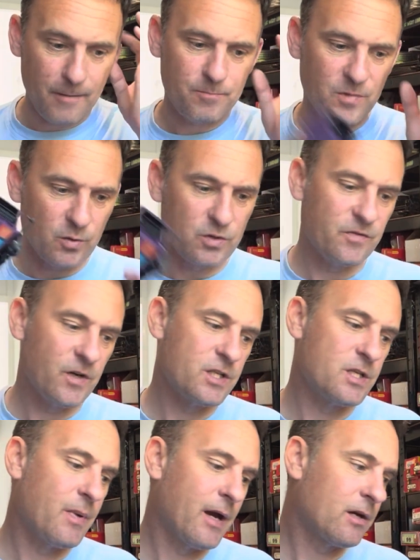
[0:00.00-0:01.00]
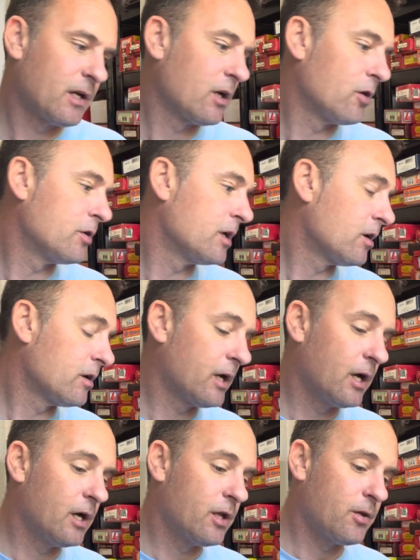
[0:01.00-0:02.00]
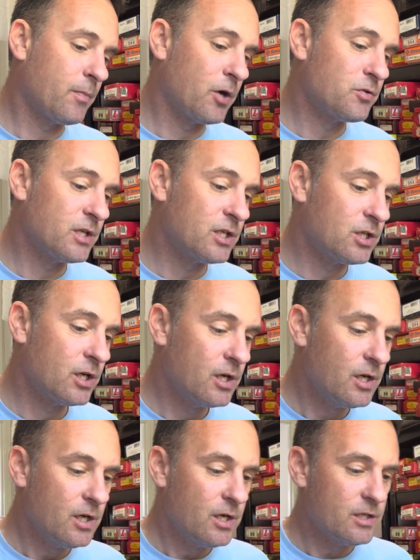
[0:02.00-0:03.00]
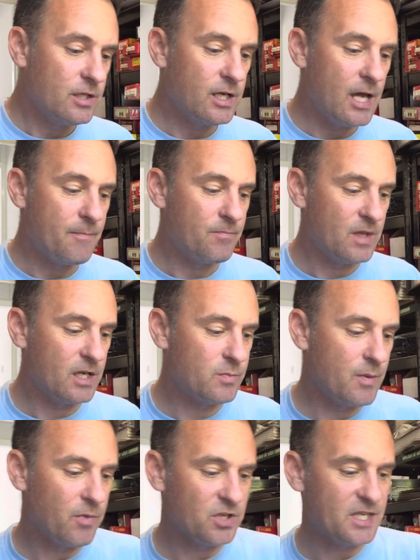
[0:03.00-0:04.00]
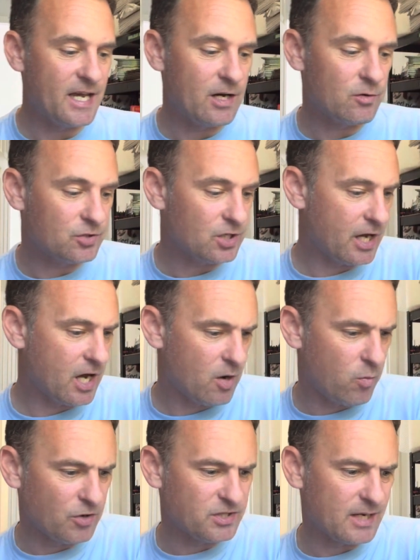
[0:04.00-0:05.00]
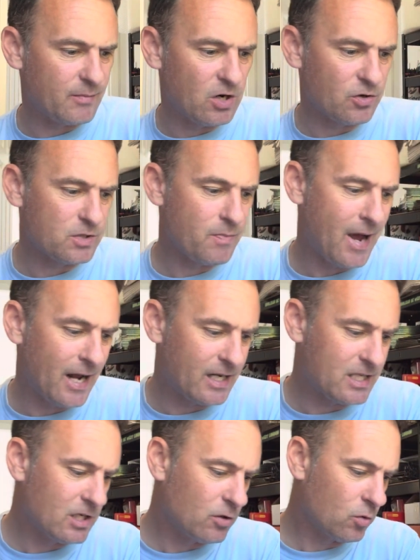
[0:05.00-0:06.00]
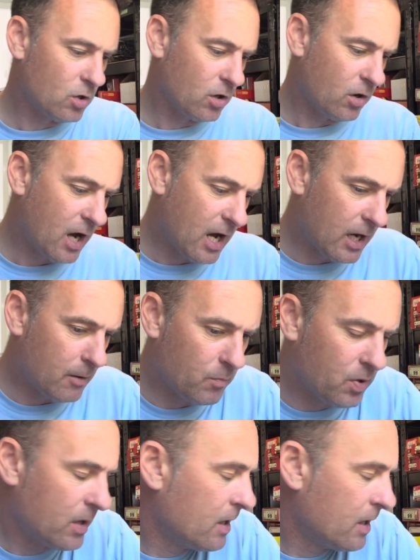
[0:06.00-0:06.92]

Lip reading: was £30, including the postage. So yeah, that's been my sales. Won't take me long to pack this little lot up.